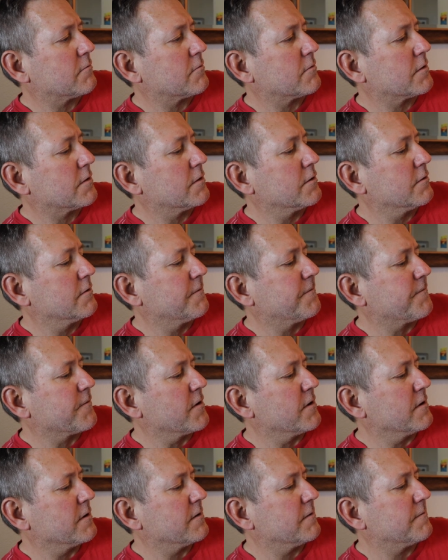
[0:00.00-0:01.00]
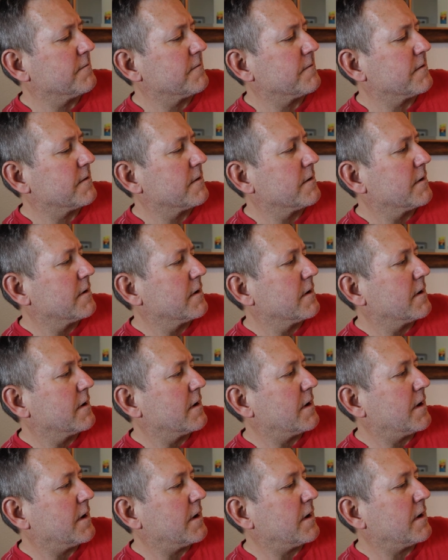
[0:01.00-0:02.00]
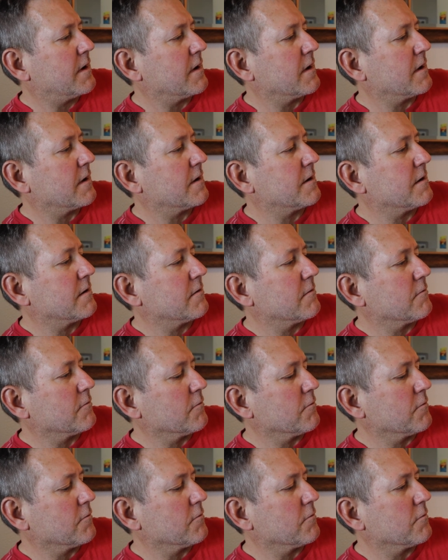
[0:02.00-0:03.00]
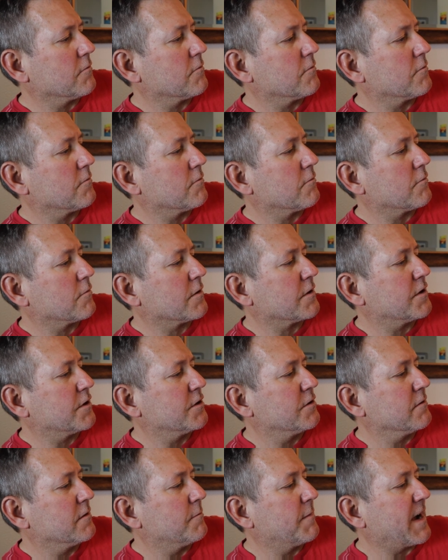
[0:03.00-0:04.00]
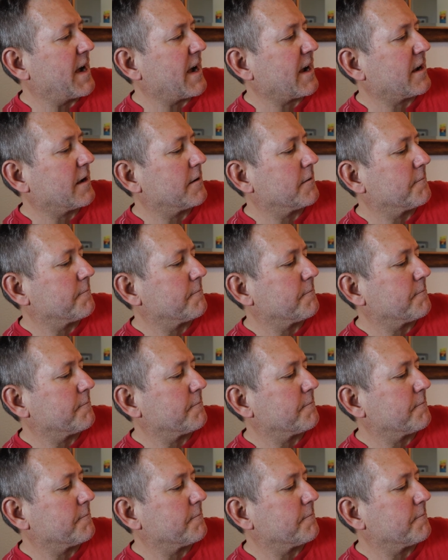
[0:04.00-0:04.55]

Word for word: We're going to do the front, and we're going to do the back.